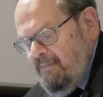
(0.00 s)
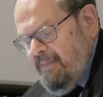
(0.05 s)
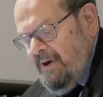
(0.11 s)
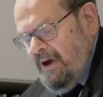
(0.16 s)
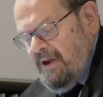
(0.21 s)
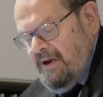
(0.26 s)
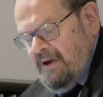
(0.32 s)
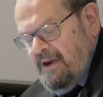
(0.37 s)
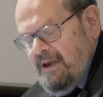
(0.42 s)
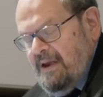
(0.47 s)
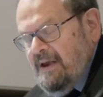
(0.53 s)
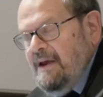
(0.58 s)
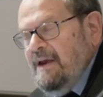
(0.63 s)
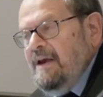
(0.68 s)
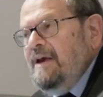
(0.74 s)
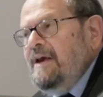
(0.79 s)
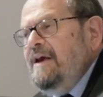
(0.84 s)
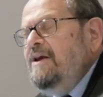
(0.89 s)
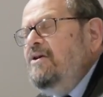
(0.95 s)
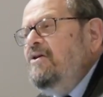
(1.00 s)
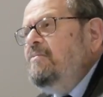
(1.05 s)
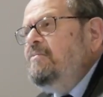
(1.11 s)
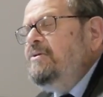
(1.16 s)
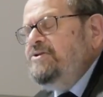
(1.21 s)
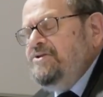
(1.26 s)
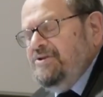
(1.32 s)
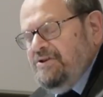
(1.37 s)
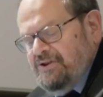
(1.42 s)
but it
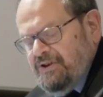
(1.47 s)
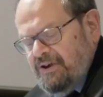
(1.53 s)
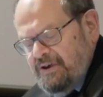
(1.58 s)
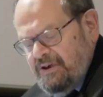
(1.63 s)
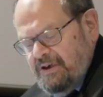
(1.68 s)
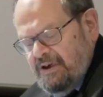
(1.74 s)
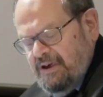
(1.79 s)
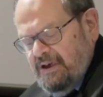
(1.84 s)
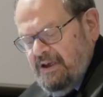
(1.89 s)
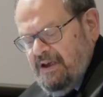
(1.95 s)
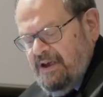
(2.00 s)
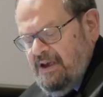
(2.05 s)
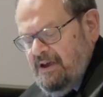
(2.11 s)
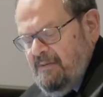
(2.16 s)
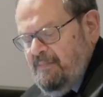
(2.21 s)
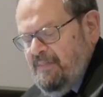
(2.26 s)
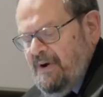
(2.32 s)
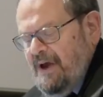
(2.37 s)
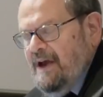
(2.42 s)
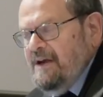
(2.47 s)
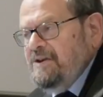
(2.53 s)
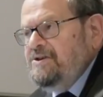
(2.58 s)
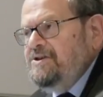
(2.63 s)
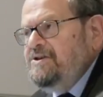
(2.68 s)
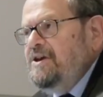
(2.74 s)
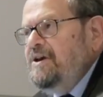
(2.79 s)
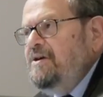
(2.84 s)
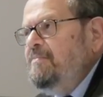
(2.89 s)
almost certainly
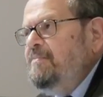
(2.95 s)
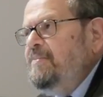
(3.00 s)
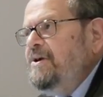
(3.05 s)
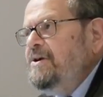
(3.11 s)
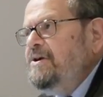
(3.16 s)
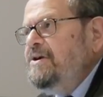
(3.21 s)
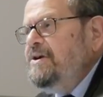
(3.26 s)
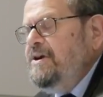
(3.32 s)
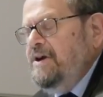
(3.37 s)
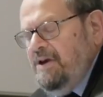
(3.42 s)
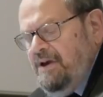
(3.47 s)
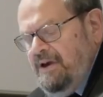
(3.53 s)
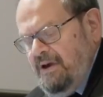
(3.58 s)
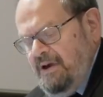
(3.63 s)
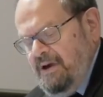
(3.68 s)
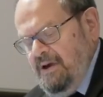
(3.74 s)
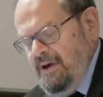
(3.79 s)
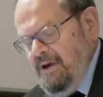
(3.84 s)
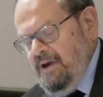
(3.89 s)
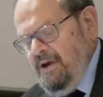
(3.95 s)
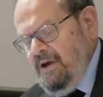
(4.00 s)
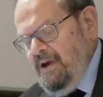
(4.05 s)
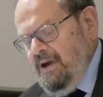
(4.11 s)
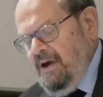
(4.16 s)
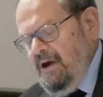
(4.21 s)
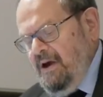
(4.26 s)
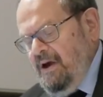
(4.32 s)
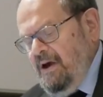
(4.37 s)
impacts the ability
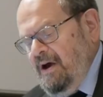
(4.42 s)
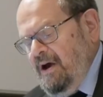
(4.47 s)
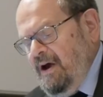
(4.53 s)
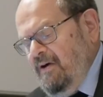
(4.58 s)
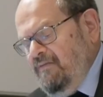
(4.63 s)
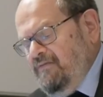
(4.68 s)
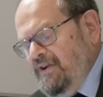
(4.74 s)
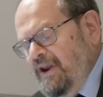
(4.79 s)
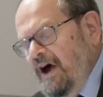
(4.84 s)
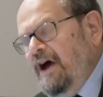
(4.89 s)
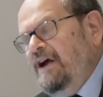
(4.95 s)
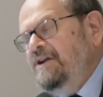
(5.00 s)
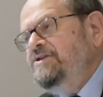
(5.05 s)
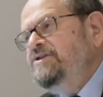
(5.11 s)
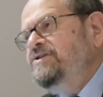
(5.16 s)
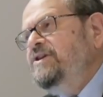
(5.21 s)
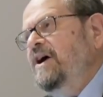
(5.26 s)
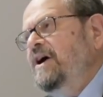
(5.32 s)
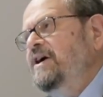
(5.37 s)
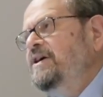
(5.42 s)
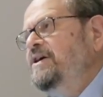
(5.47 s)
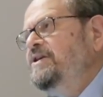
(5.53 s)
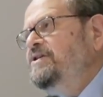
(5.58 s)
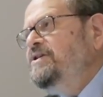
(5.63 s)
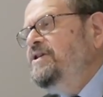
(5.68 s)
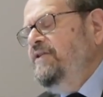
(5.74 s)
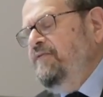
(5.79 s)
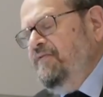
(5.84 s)
of
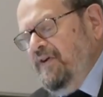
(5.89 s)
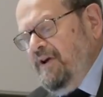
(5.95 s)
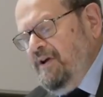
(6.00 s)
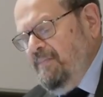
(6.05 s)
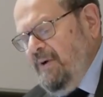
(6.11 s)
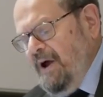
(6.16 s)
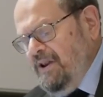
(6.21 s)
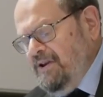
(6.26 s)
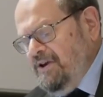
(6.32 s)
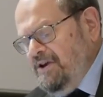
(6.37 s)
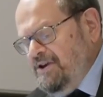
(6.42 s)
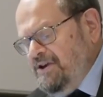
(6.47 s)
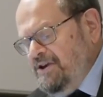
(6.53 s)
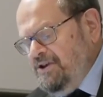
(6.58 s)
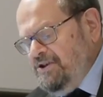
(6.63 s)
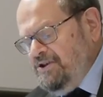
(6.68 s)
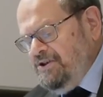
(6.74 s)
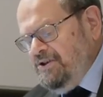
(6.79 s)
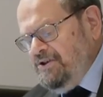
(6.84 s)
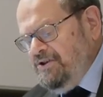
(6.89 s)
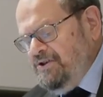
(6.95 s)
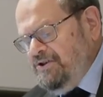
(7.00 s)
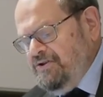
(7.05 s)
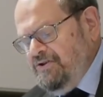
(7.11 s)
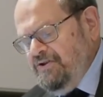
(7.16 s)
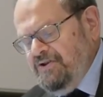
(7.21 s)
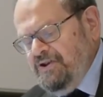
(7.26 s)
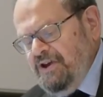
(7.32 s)
non-scientific
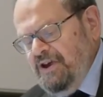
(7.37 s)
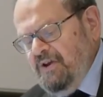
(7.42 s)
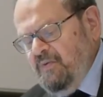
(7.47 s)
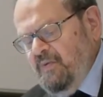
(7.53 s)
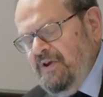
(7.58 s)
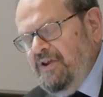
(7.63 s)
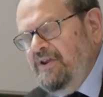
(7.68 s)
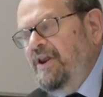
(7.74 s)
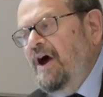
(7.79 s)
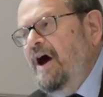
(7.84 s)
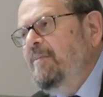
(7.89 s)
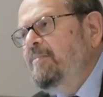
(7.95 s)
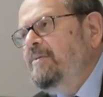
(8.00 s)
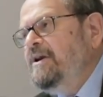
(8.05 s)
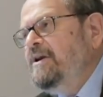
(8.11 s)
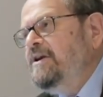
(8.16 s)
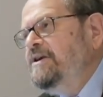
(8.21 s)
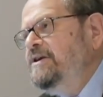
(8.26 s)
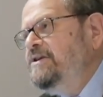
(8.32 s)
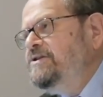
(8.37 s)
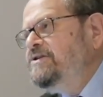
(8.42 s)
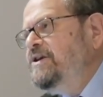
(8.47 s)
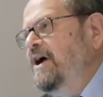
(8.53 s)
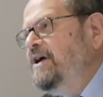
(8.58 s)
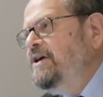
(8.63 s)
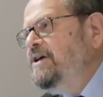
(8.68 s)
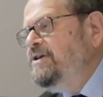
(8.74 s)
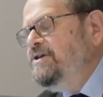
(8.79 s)
politicians to deal with nominally
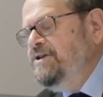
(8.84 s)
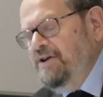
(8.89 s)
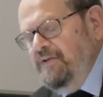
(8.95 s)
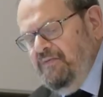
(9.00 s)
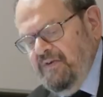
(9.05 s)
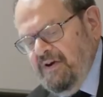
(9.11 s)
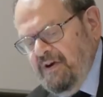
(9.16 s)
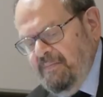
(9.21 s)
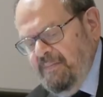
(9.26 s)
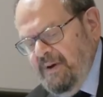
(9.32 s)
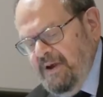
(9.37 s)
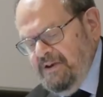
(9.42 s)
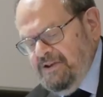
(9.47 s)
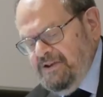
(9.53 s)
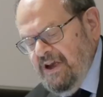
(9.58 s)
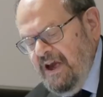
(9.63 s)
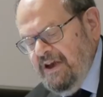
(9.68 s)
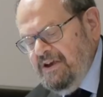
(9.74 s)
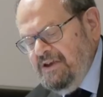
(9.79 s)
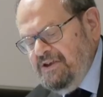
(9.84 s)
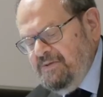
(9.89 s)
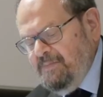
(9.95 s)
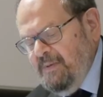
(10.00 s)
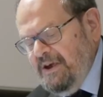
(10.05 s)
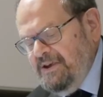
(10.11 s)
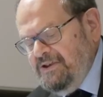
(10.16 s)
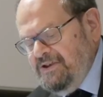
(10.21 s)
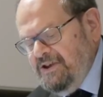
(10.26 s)

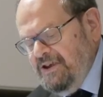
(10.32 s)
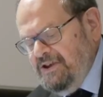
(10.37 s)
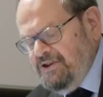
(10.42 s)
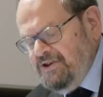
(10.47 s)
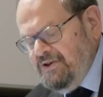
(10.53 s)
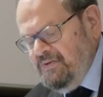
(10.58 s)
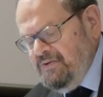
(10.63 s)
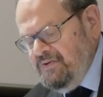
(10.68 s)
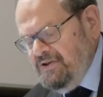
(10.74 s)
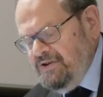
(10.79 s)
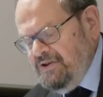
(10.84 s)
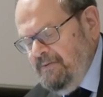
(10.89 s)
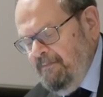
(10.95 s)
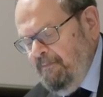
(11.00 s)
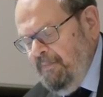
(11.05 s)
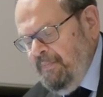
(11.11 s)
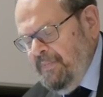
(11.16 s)
science-based issues.